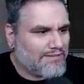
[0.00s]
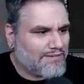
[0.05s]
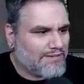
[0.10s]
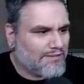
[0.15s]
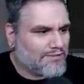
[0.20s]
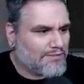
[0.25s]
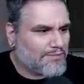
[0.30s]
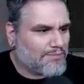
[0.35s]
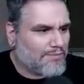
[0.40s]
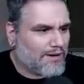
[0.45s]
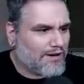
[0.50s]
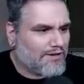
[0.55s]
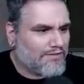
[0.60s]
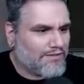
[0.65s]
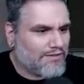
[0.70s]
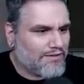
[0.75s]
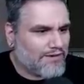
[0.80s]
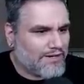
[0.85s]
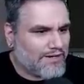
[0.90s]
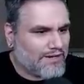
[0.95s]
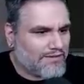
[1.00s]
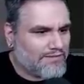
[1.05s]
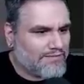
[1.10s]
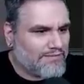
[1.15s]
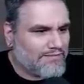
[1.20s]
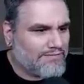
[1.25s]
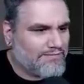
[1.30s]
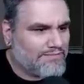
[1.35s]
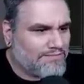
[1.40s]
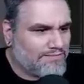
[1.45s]
No one's proud of you right now.
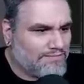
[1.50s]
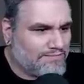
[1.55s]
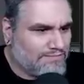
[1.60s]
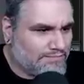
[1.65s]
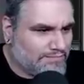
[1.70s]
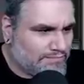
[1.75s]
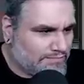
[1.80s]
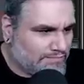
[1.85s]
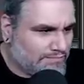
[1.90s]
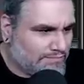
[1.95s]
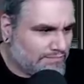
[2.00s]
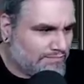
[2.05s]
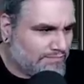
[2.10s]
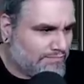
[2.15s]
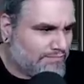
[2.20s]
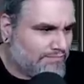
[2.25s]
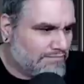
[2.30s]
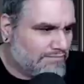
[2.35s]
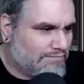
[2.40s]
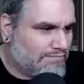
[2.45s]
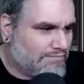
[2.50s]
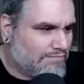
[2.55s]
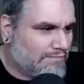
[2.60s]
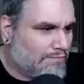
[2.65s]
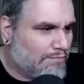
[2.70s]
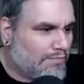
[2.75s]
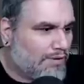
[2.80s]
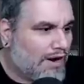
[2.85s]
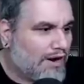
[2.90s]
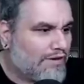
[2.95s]
No one's what?
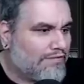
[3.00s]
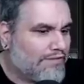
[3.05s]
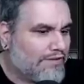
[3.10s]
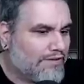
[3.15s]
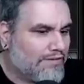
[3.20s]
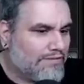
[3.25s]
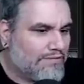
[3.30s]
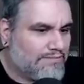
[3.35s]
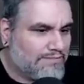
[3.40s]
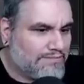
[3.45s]
Proud of you.